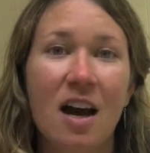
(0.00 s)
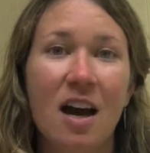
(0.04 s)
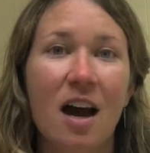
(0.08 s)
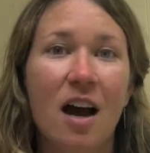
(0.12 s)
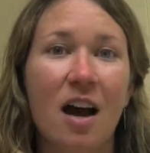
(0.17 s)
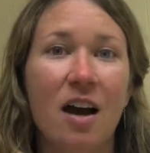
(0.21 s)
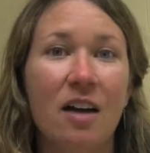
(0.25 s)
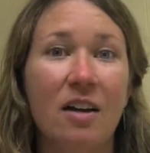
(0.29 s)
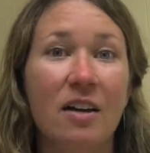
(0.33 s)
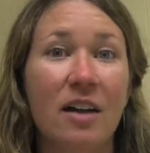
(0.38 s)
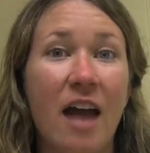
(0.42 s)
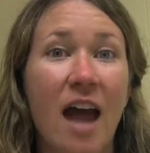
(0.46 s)

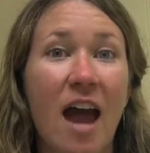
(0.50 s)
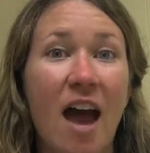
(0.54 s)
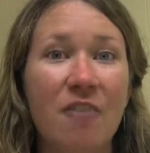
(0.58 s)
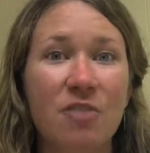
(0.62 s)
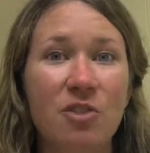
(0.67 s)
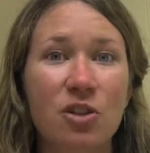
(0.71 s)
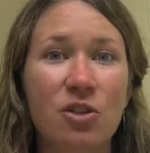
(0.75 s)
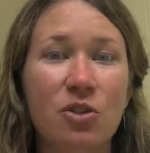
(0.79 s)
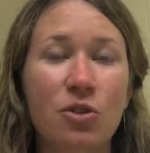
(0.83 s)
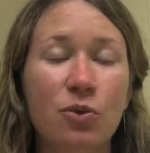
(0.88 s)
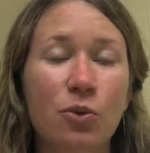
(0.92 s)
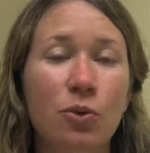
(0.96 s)
an
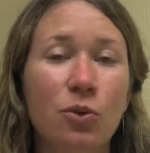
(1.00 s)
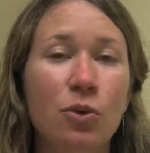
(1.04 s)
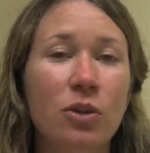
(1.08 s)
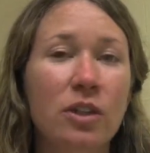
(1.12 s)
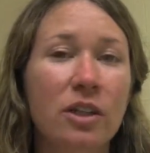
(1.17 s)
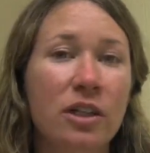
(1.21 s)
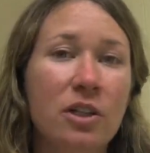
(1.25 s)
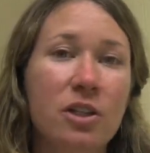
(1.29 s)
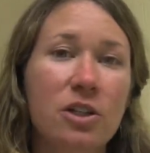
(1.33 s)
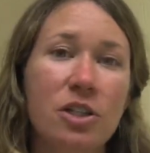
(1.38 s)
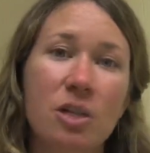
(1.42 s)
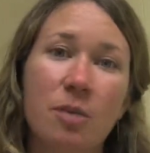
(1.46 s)
after-school
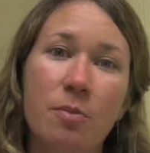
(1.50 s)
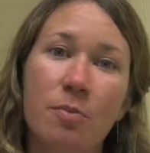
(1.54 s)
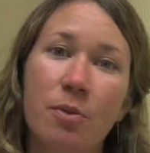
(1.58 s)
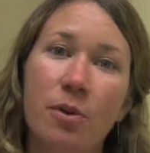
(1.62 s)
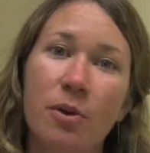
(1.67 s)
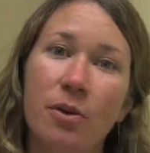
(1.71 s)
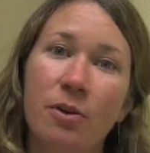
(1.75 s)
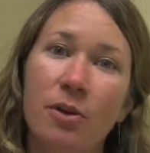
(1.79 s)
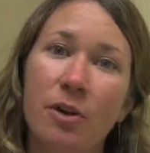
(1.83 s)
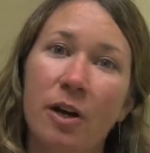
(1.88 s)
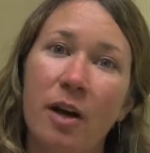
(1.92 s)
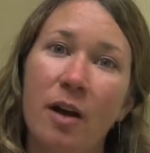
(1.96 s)
leadership
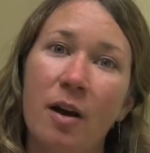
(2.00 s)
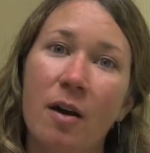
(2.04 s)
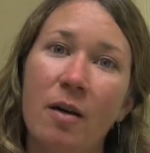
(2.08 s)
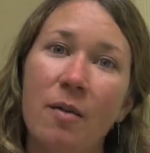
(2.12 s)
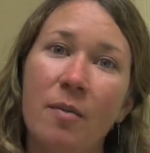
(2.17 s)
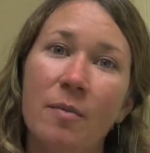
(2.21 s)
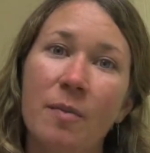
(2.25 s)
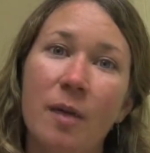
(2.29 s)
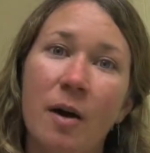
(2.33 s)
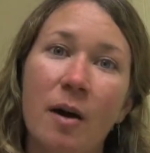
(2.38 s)
program,